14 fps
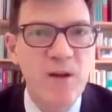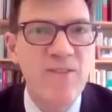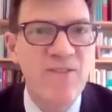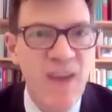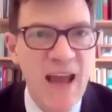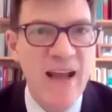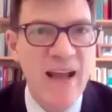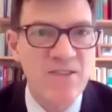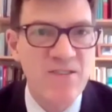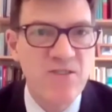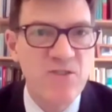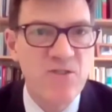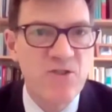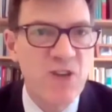
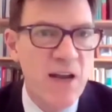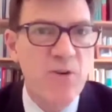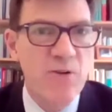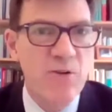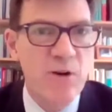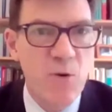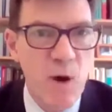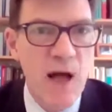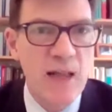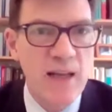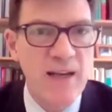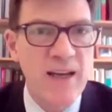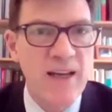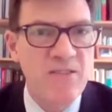advance gender
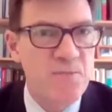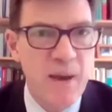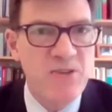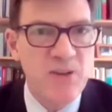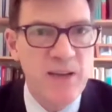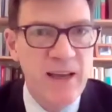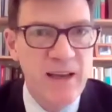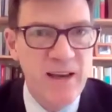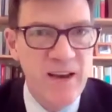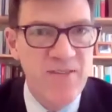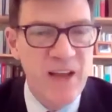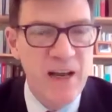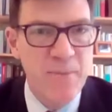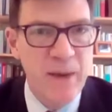equality, especially in
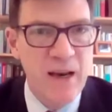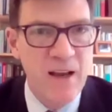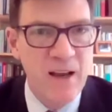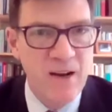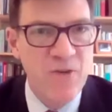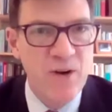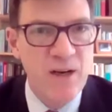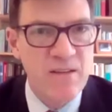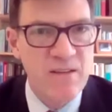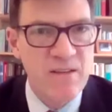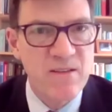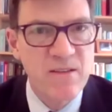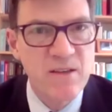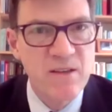developing countries?